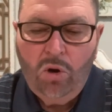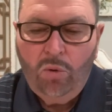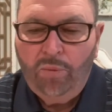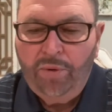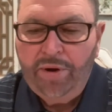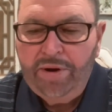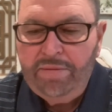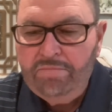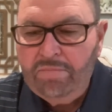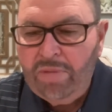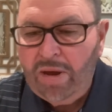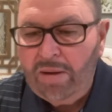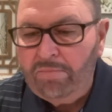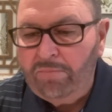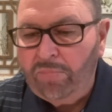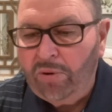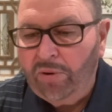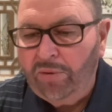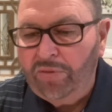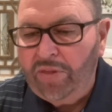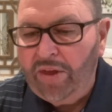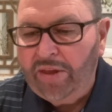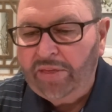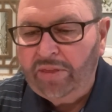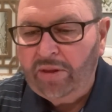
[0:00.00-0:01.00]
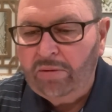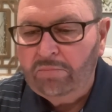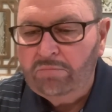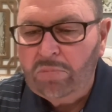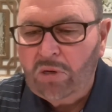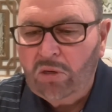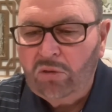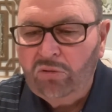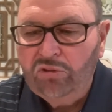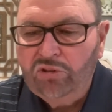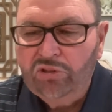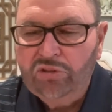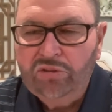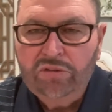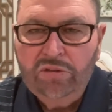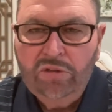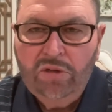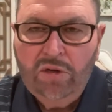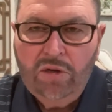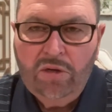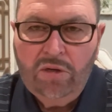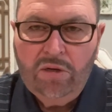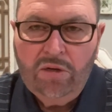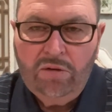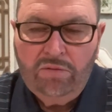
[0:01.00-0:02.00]
Remember that the most
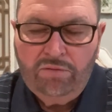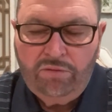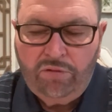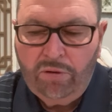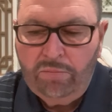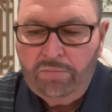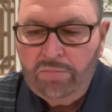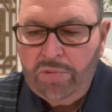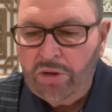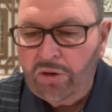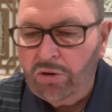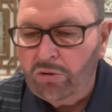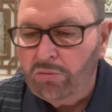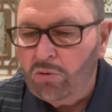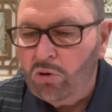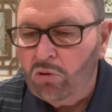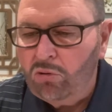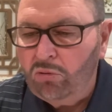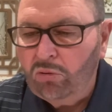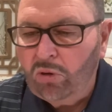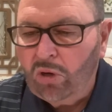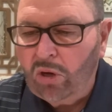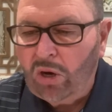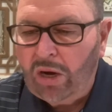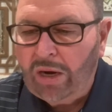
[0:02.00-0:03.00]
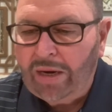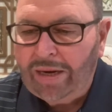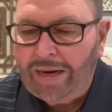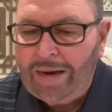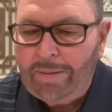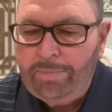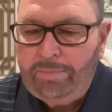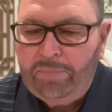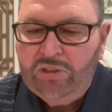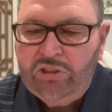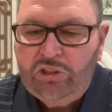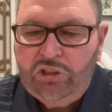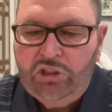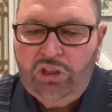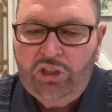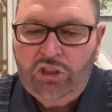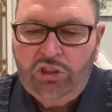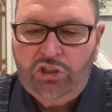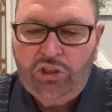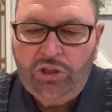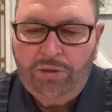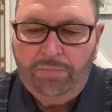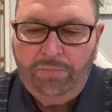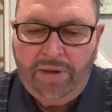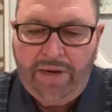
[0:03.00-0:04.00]
formidable
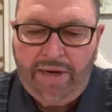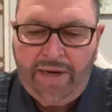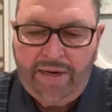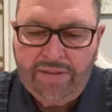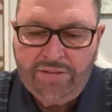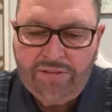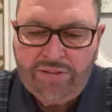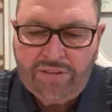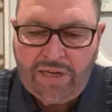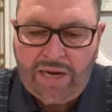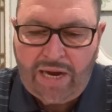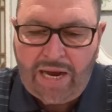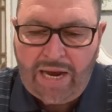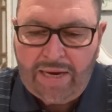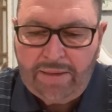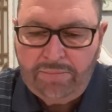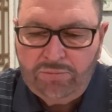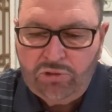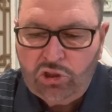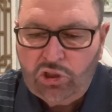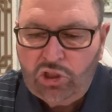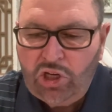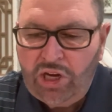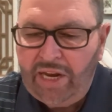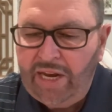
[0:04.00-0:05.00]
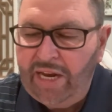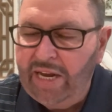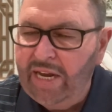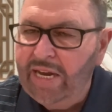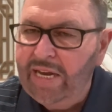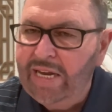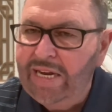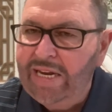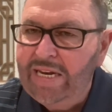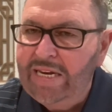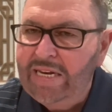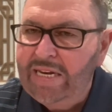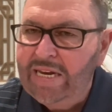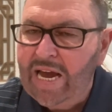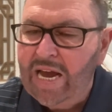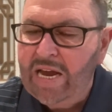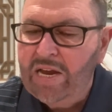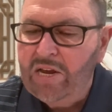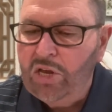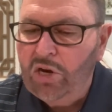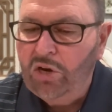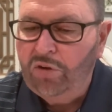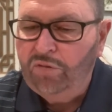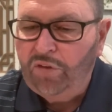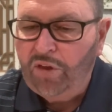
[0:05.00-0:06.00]
opposition, many a times, to any
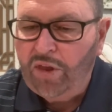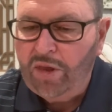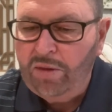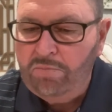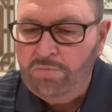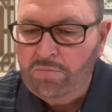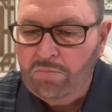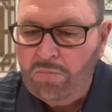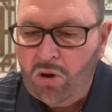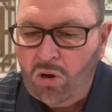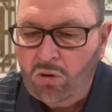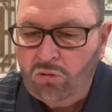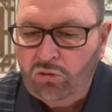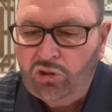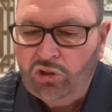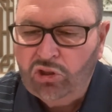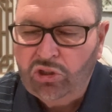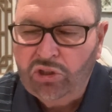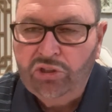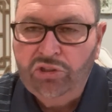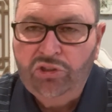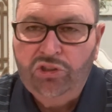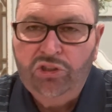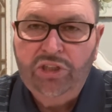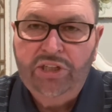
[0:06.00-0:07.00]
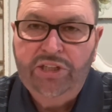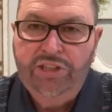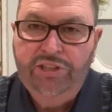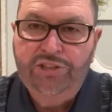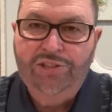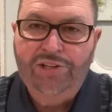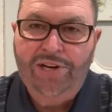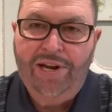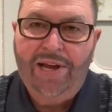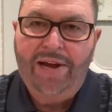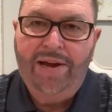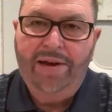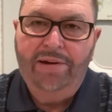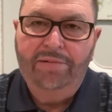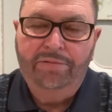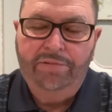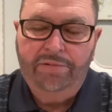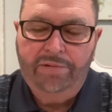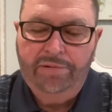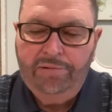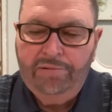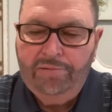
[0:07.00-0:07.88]
negative emotions is love.